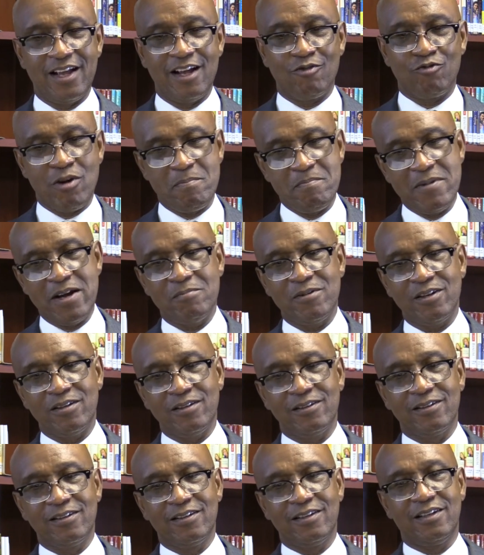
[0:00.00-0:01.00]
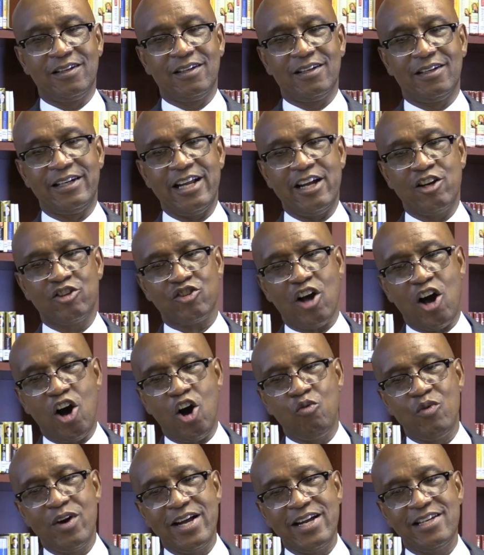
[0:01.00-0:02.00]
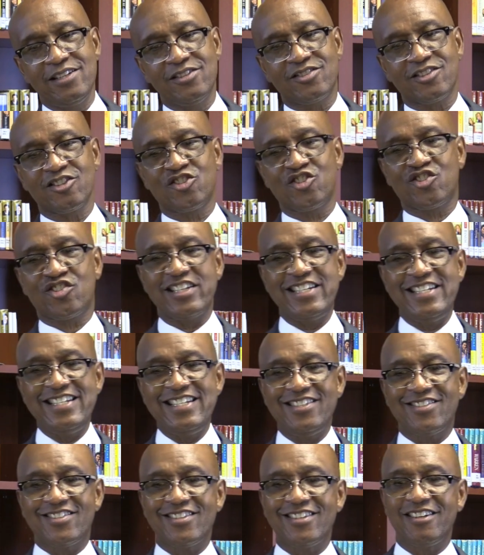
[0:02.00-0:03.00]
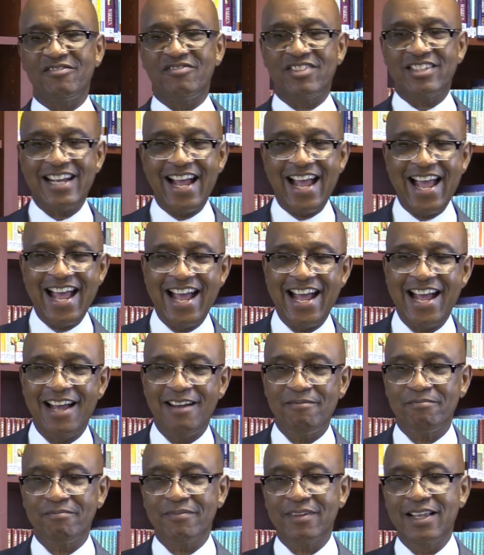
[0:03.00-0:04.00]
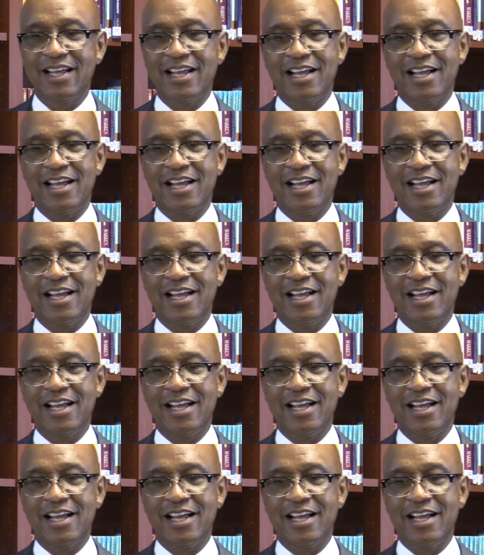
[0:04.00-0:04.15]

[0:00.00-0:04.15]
Remember, there's always a season of time